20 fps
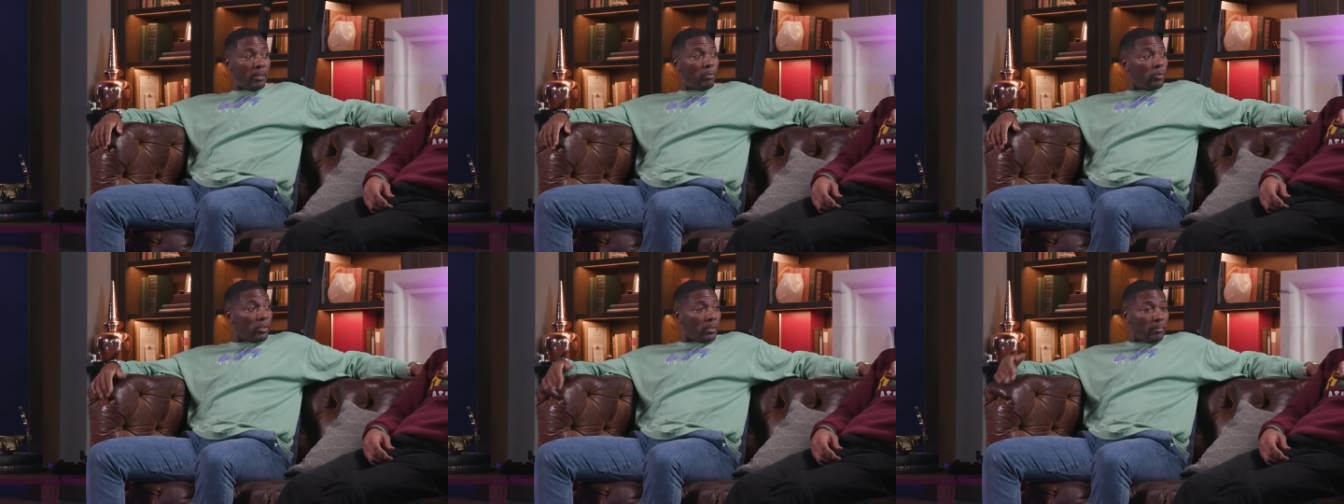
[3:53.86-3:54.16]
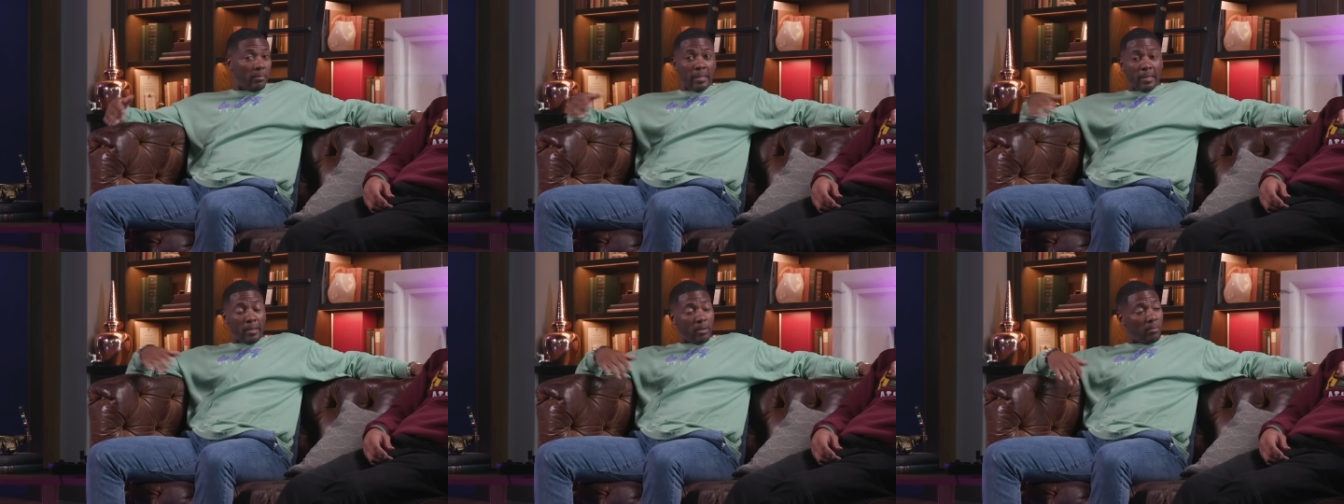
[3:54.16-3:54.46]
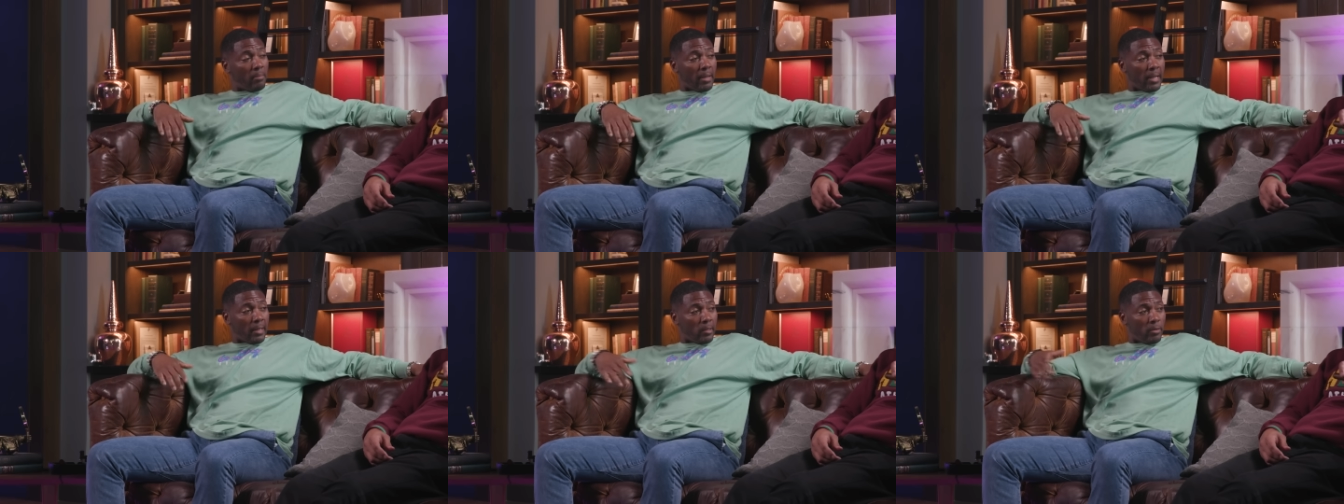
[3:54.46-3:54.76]
they wanted him to
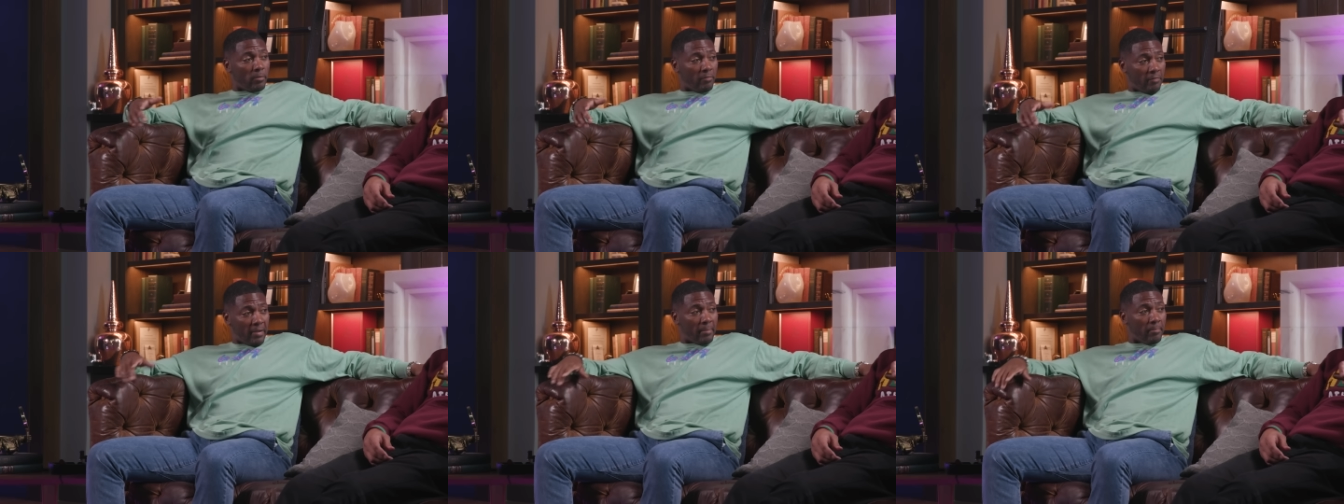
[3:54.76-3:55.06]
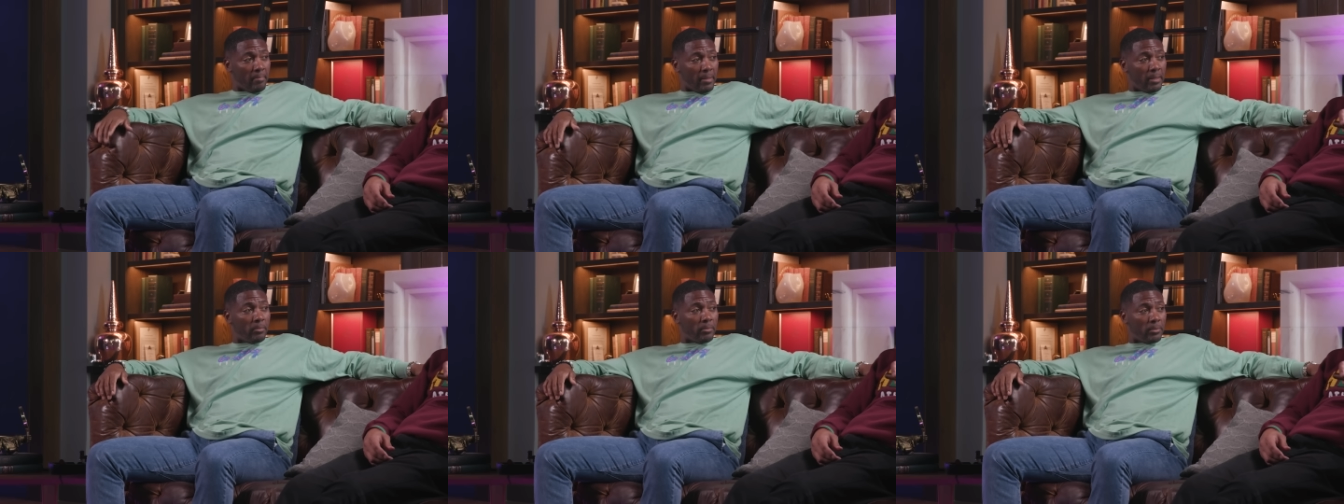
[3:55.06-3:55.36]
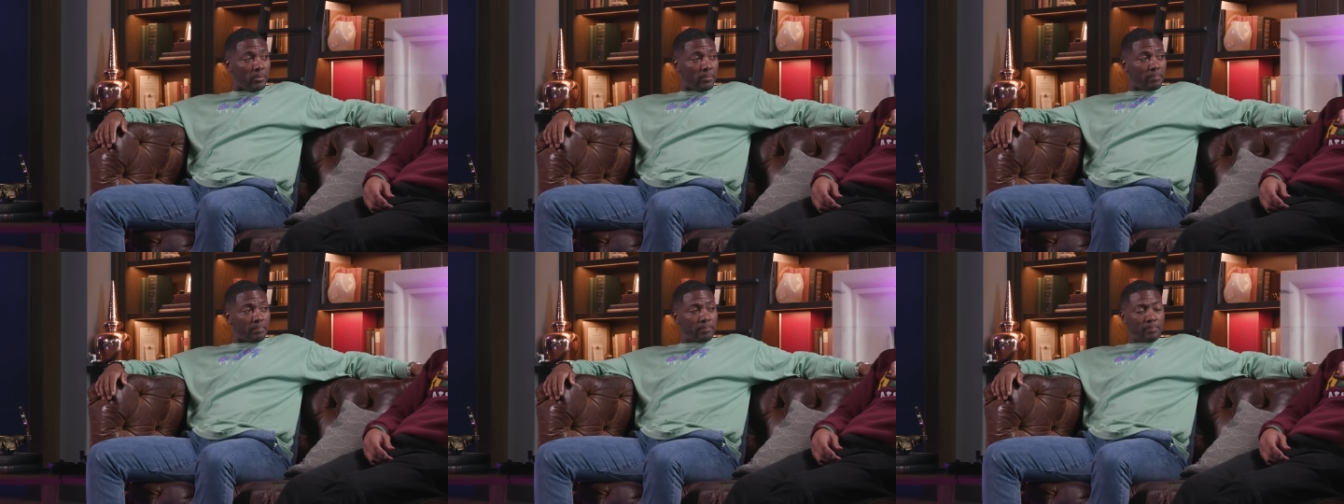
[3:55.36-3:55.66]
come back on vet
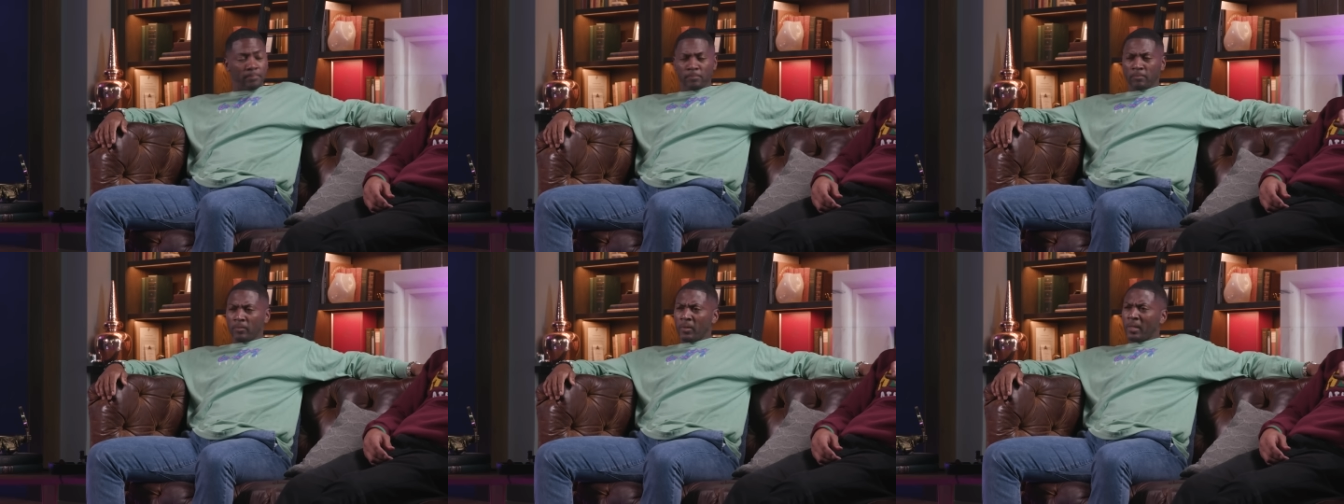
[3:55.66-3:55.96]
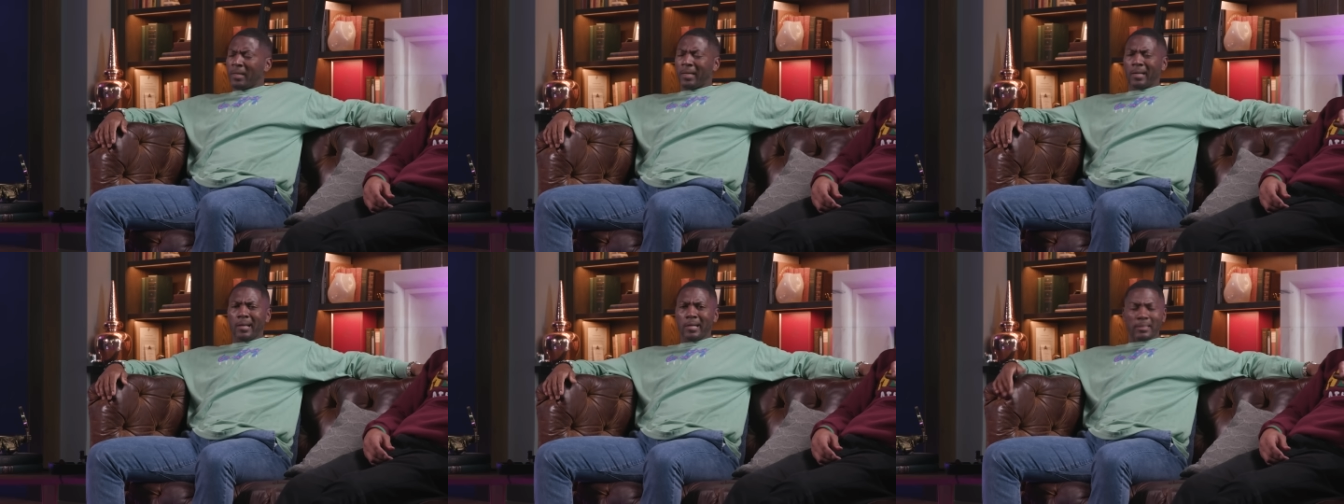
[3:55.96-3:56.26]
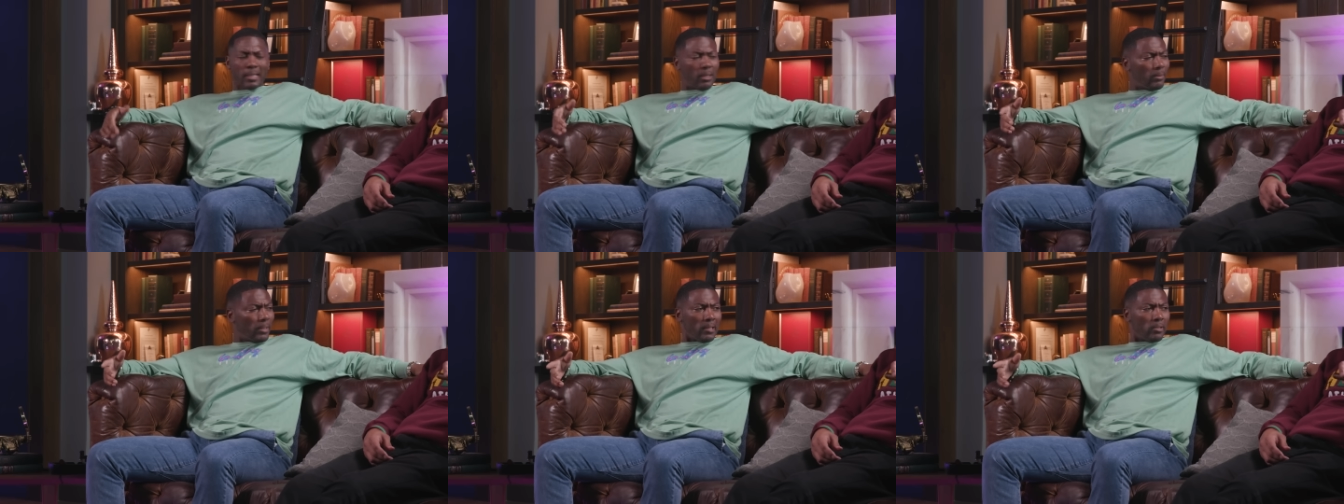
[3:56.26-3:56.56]
minimum. And I
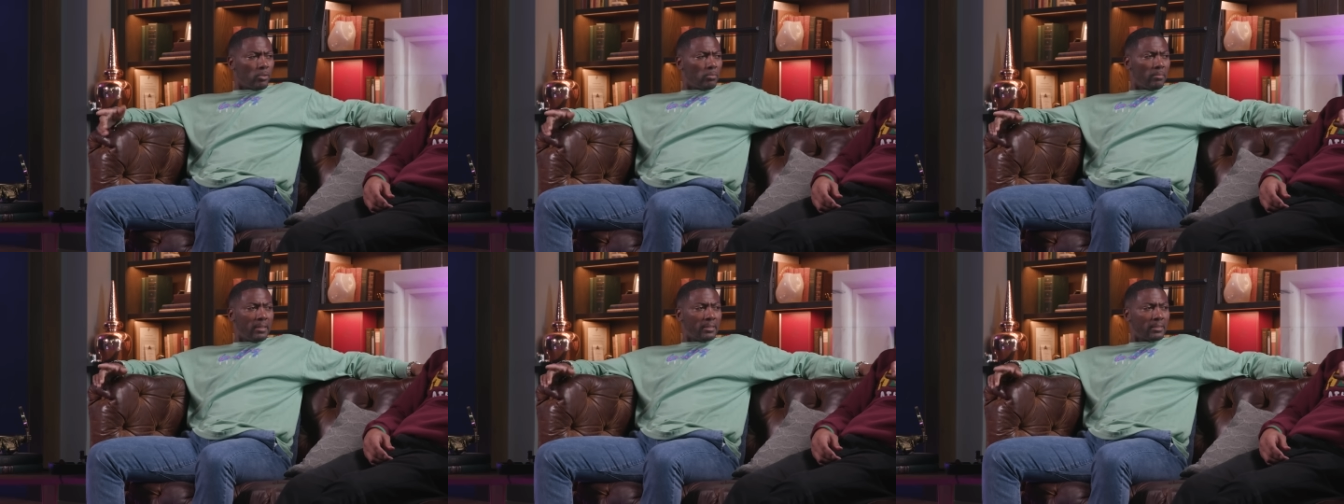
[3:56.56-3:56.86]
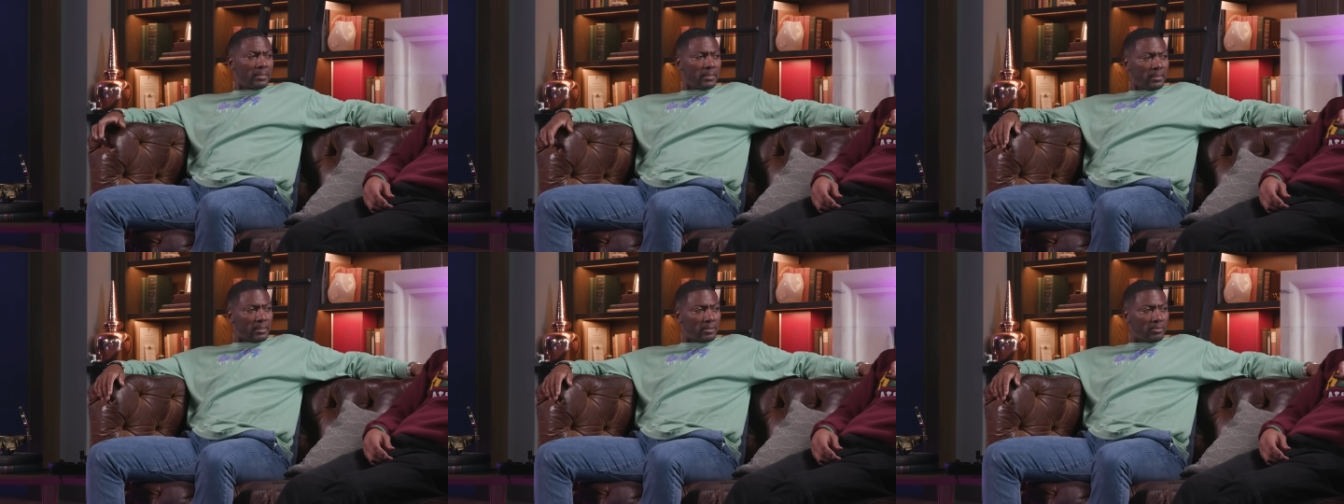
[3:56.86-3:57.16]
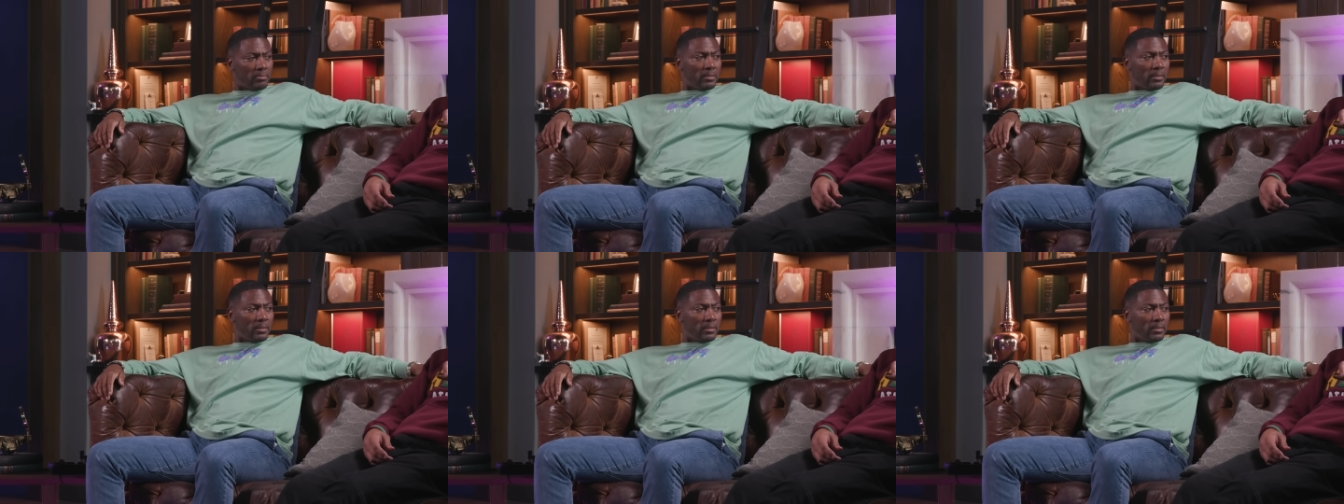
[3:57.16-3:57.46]
was like, well, that don't make sense
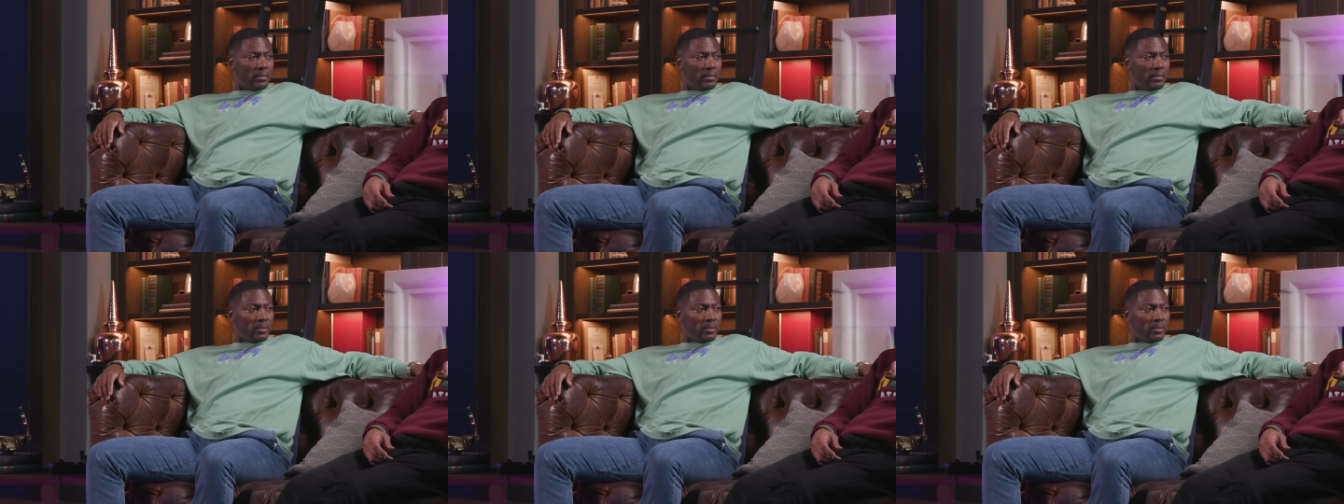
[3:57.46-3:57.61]
to me.